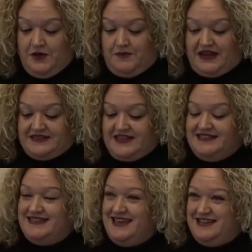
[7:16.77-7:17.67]
but as I
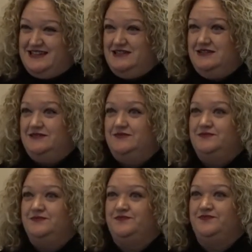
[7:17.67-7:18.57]
said,
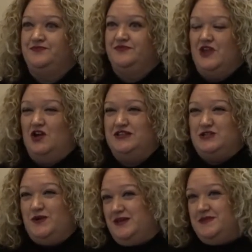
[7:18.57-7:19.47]
only
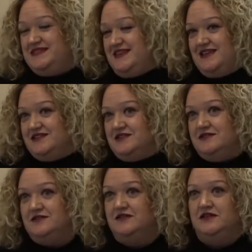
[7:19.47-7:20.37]
20%
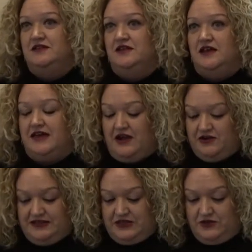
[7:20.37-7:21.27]
are
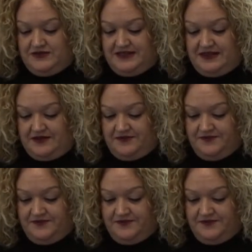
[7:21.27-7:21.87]
currently using it.